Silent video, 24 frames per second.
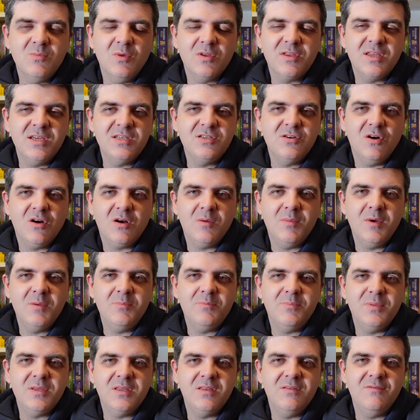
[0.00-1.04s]
what they talk
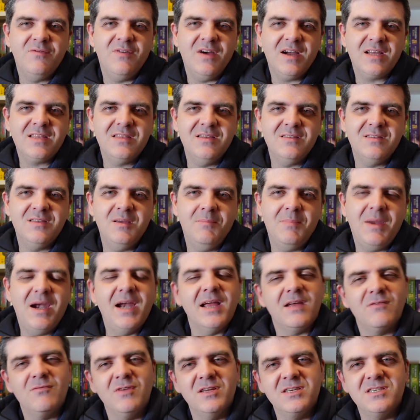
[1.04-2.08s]
about, but the fact that the
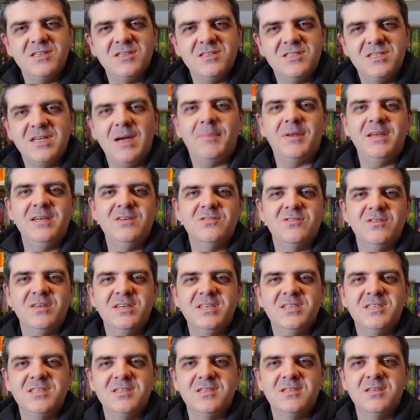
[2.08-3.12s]
American releases, Japanese
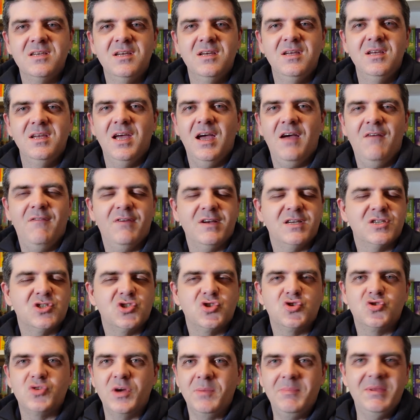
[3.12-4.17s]
releases have
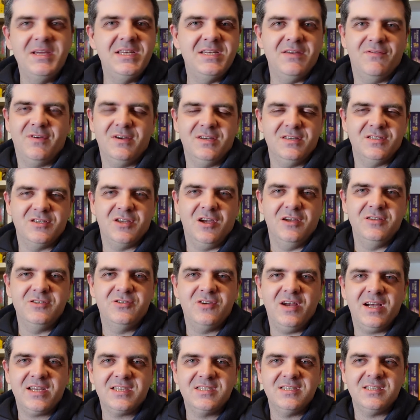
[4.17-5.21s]
extremely different
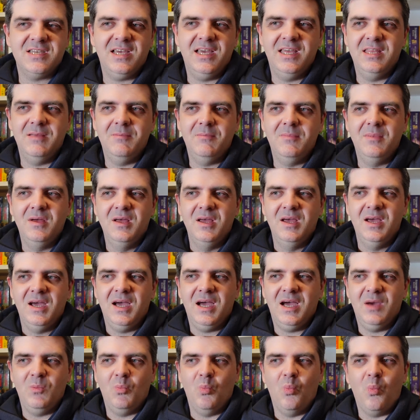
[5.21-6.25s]
soundtracks in them
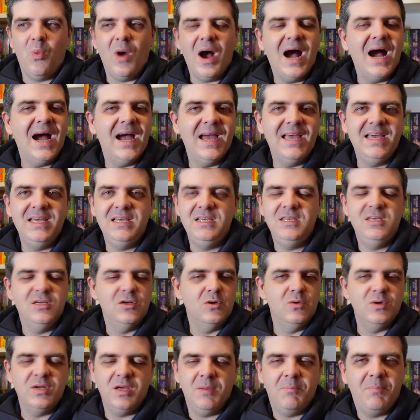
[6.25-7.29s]
and why, you
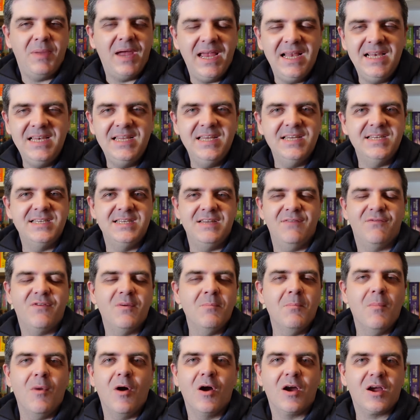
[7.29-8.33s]
know, they appeal to a
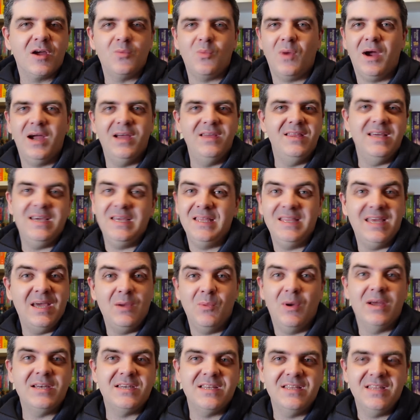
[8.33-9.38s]
different market, why they, they
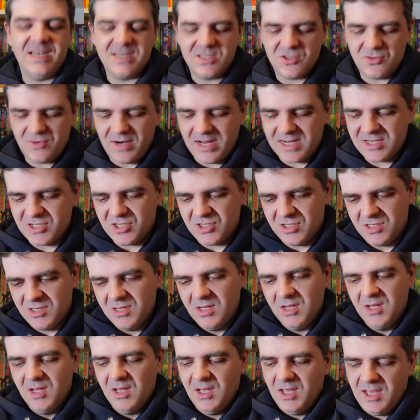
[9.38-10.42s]
went in that direction.
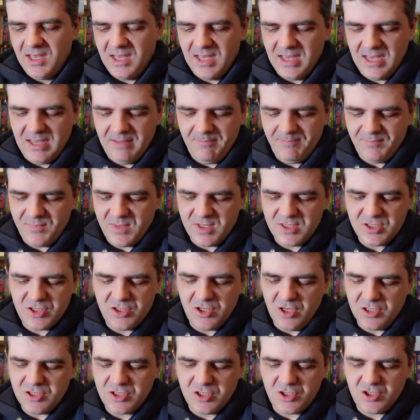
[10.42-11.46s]
Uh, there's
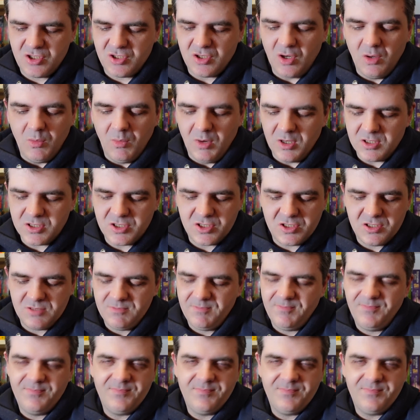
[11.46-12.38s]
just so much